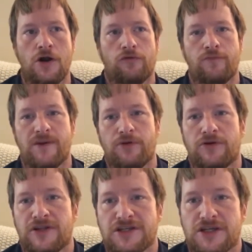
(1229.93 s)
Remember,
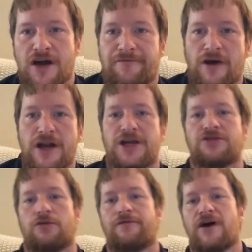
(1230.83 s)
this is not
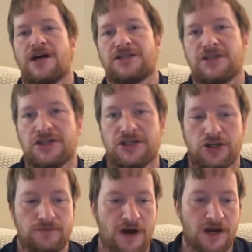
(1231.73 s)
financial advice. This is
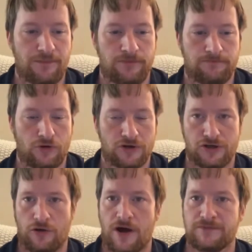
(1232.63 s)
just my
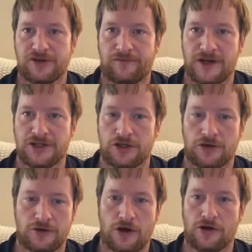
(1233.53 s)
personal
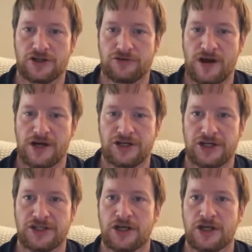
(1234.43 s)
observation on strategies.